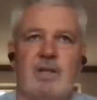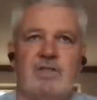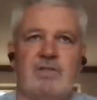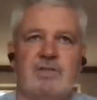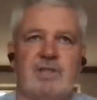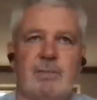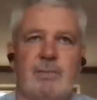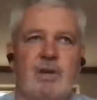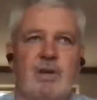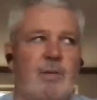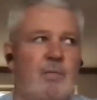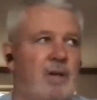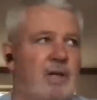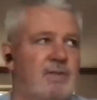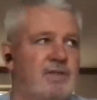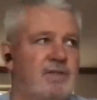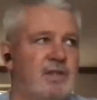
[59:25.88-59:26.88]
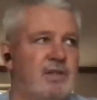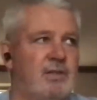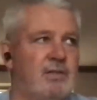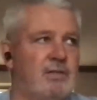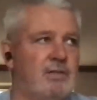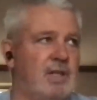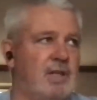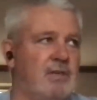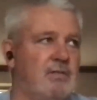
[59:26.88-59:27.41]
with something I might have said, oh,
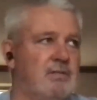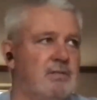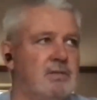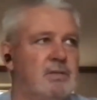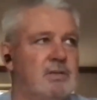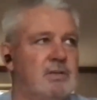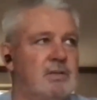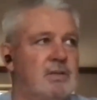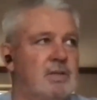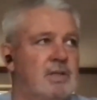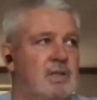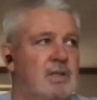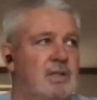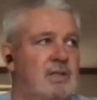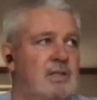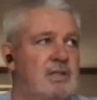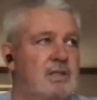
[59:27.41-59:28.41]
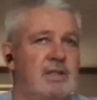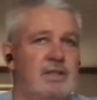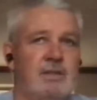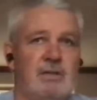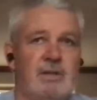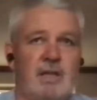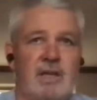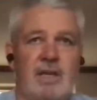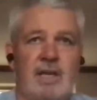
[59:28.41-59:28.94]
you know, to
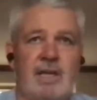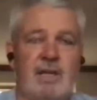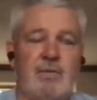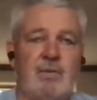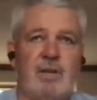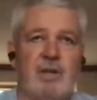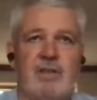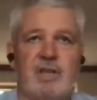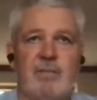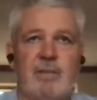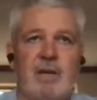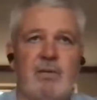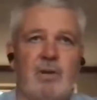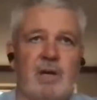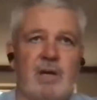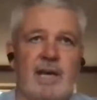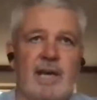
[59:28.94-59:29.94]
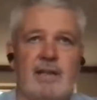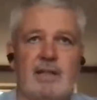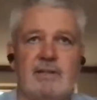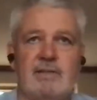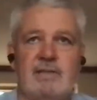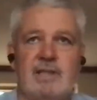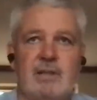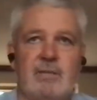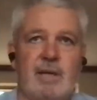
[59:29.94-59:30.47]
Eddie, what do you think about what Gatland
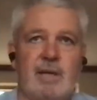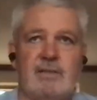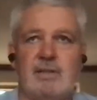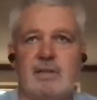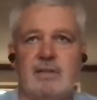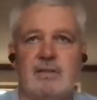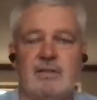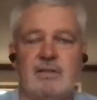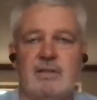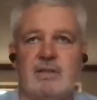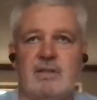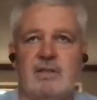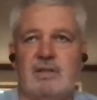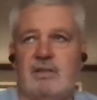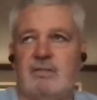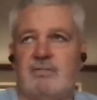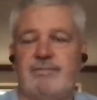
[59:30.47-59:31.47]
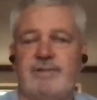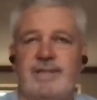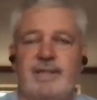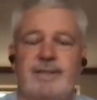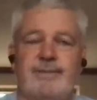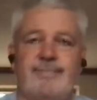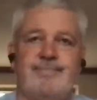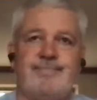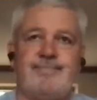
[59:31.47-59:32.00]
said about such and such, you know? So,
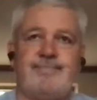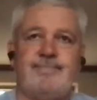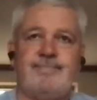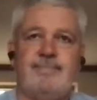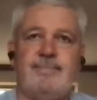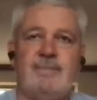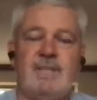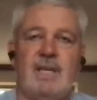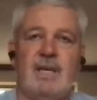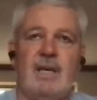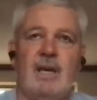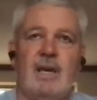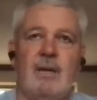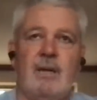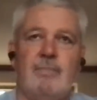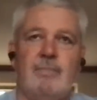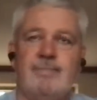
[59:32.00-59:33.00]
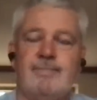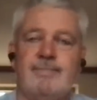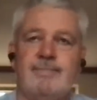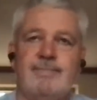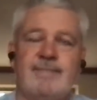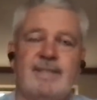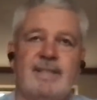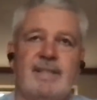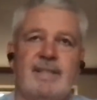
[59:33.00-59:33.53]
I mean, um,
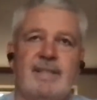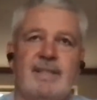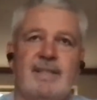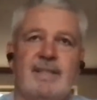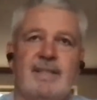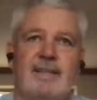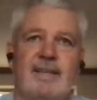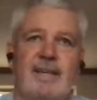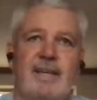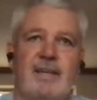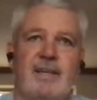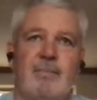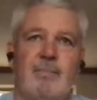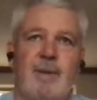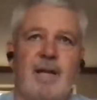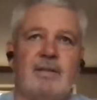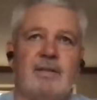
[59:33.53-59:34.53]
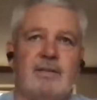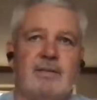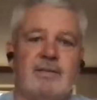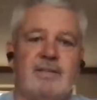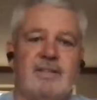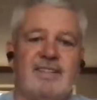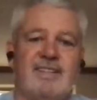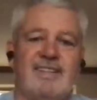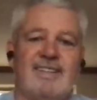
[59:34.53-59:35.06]
I'm glad that you two, yeah, like, there's no, but,
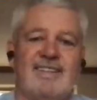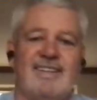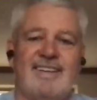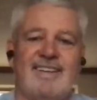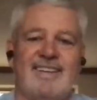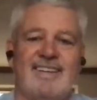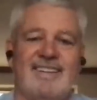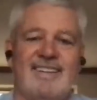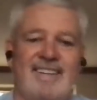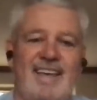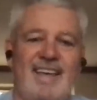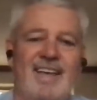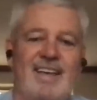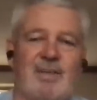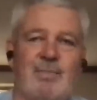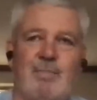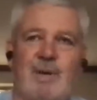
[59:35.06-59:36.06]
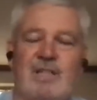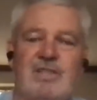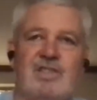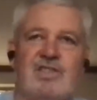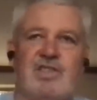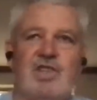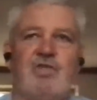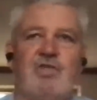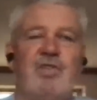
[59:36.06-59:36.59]
you know, it's the, yeah, it's the media just,
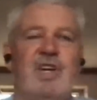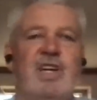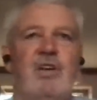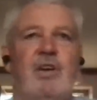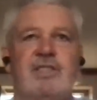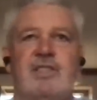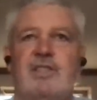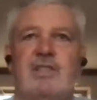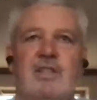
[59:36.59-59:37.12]
world. You realise it,